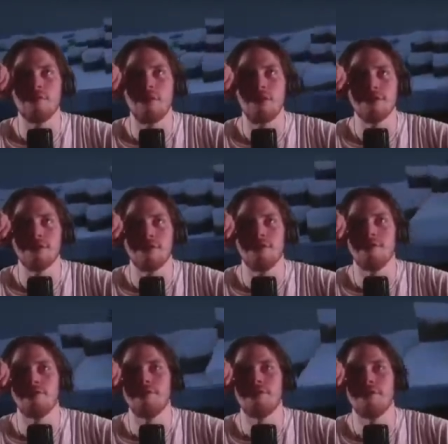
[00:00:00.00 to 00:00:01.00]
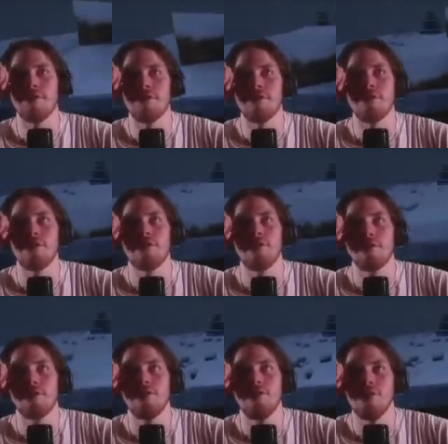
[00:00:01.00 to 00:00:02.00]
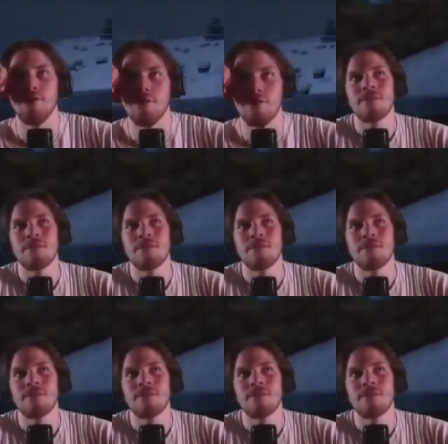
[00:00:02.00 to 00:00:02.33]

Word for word: positive 2.